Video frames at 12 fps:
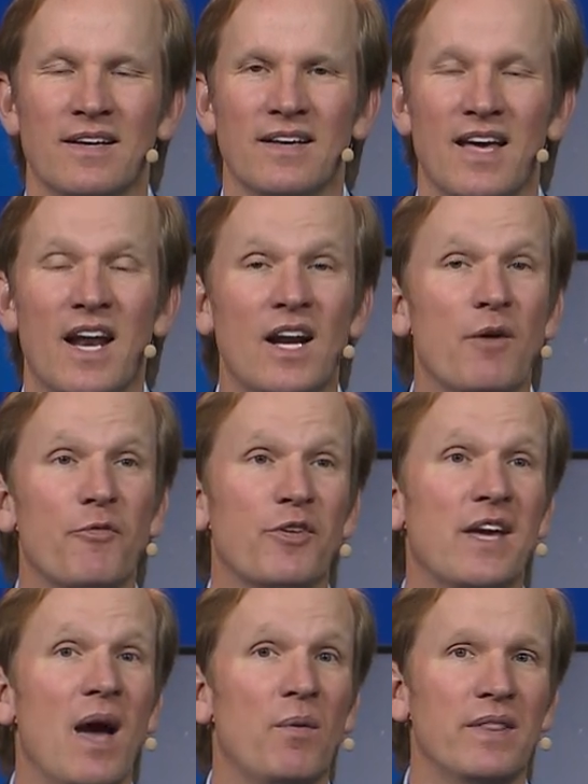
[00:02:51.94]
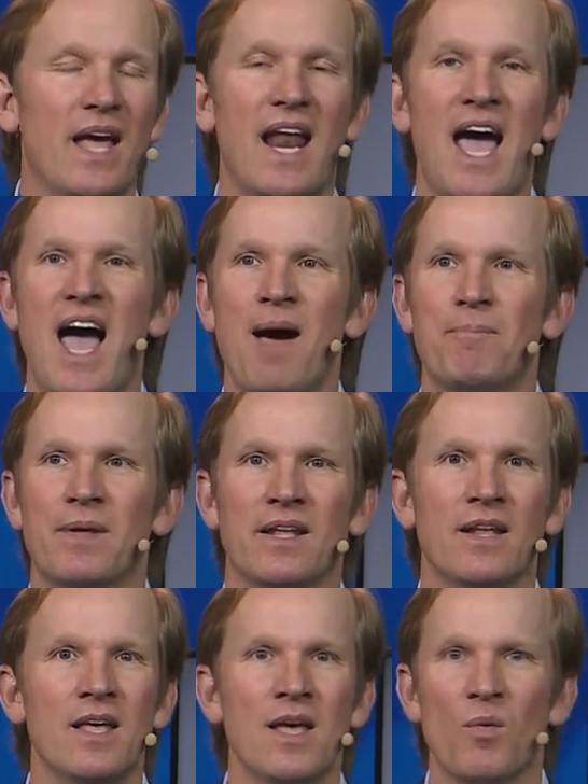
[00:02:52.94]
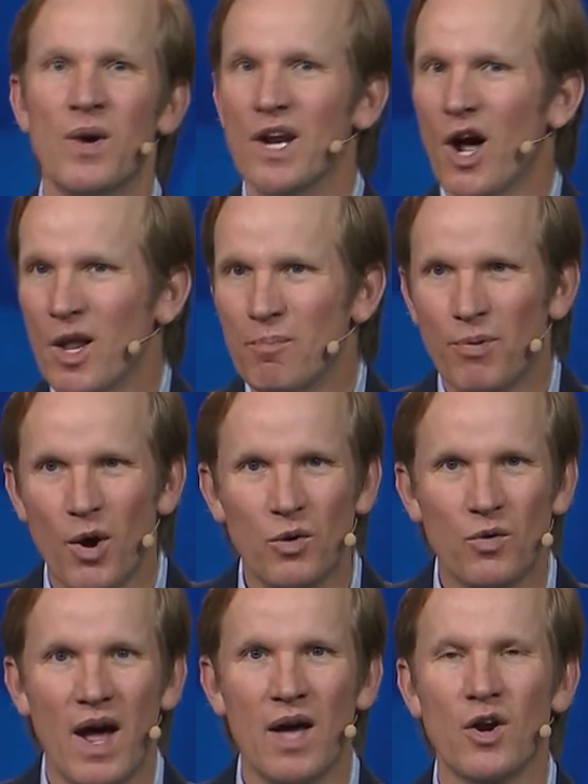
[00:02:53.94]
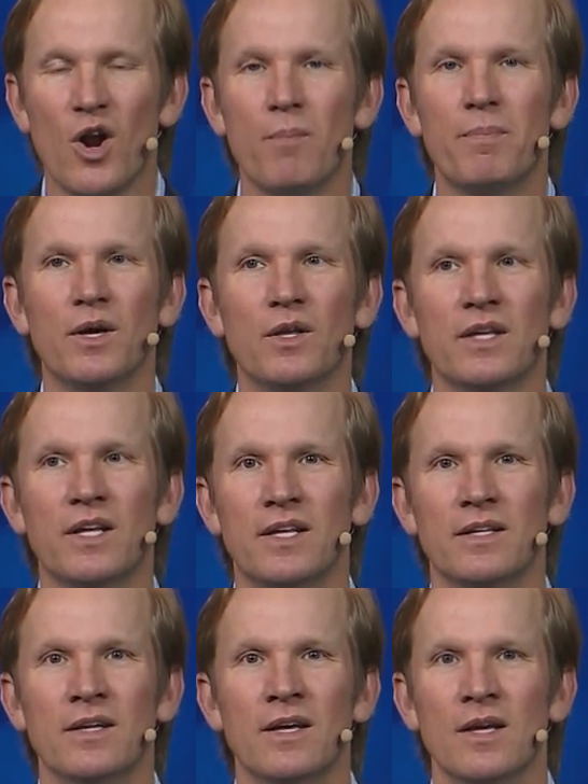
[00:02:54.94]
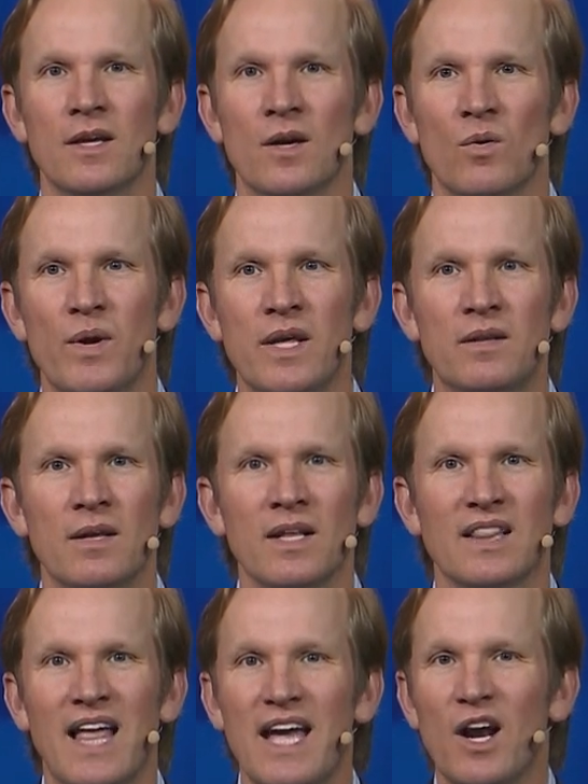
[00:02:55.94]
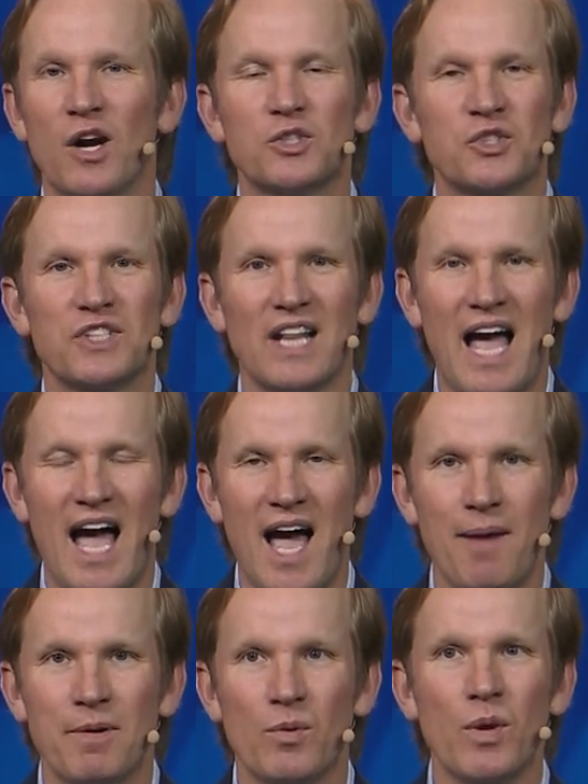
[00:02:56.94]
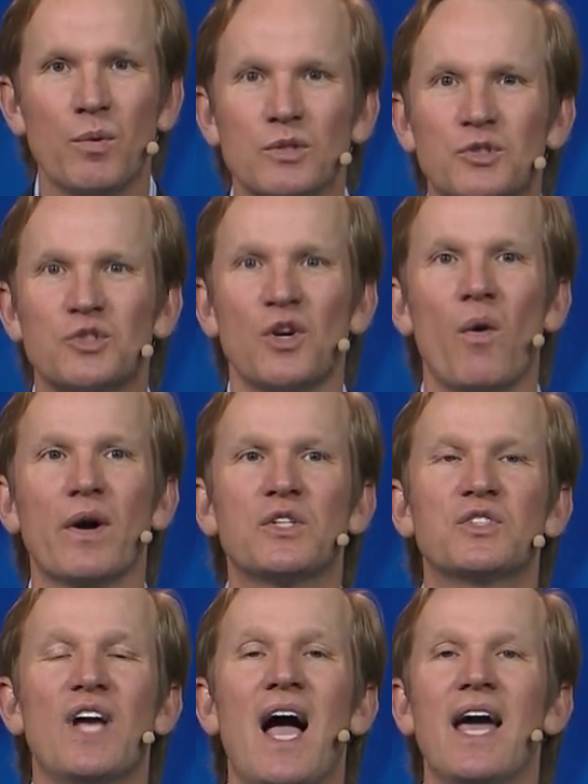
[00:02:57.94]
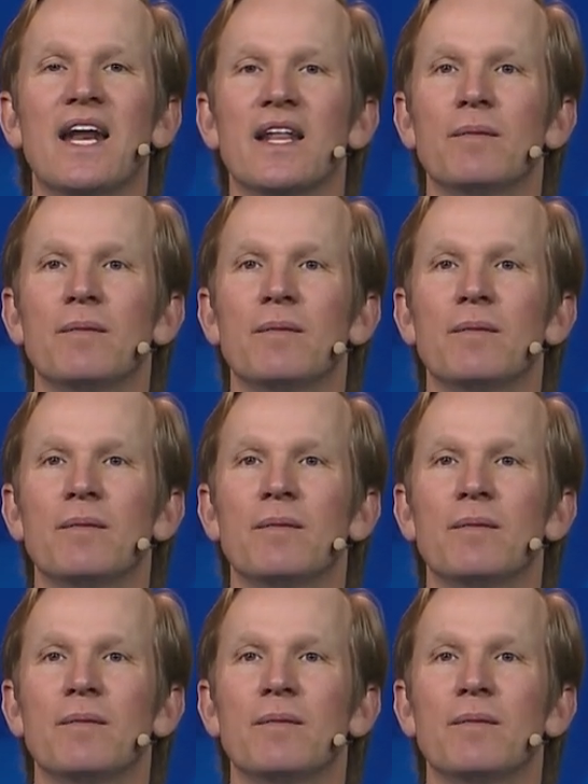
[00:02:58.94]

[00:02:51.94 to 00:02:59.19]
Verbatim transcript: And I'll never forget when that happened. And we had already broke ground in our building and we had laid our slab and we were so excited.